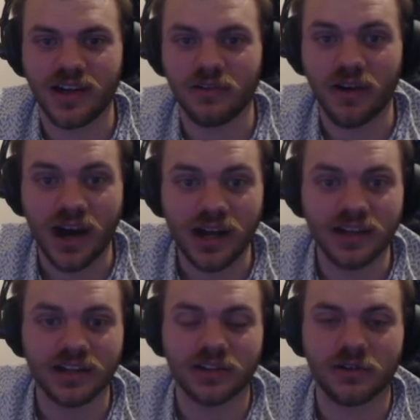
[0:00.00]
Or
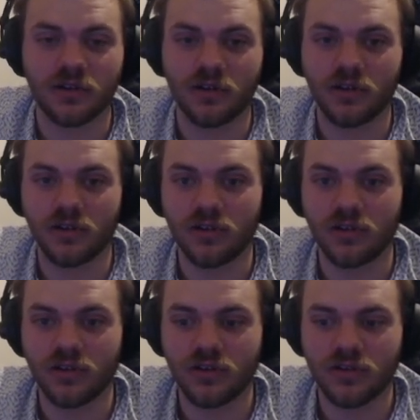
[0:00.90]
Ireland, or
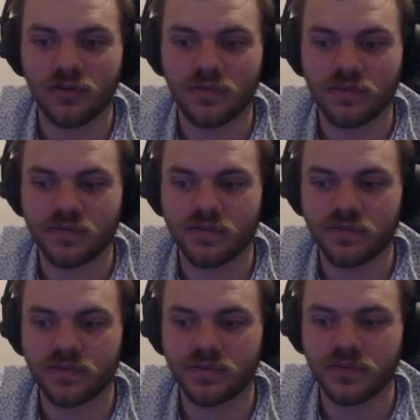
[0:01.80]

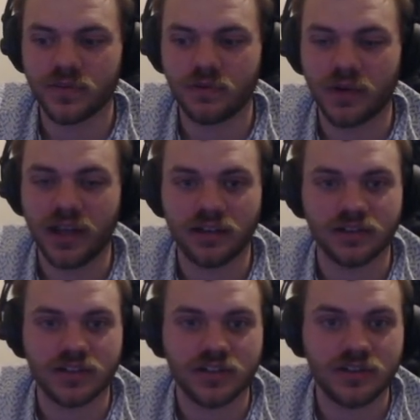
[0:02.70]

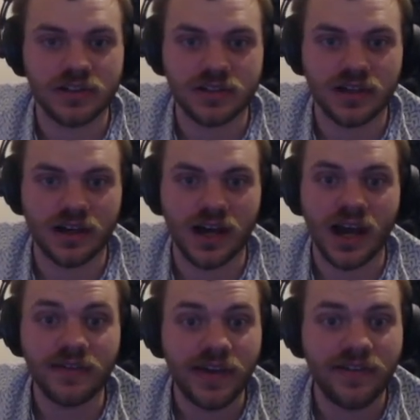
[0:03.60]
Wales, because
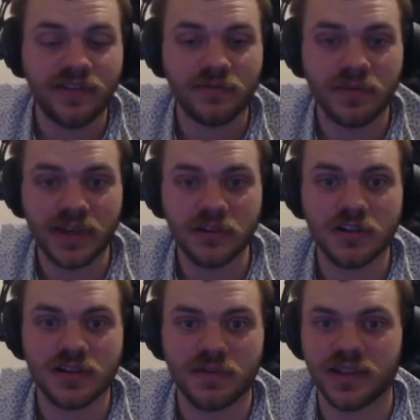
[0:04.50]
I've never even been to
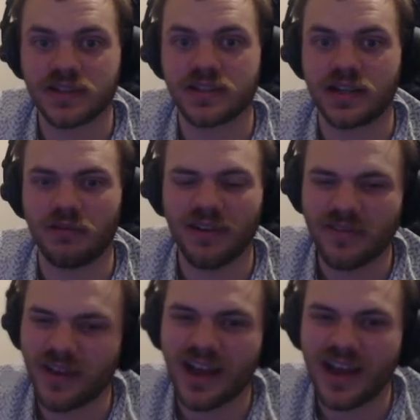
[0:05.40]
those places yet. Well, if
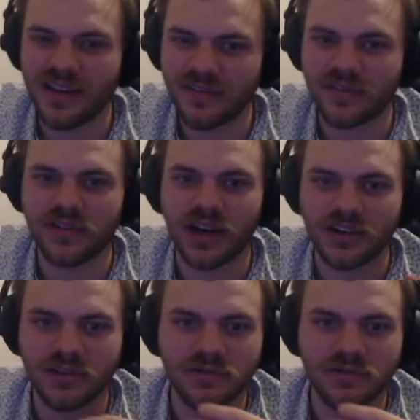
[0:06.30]
I have, I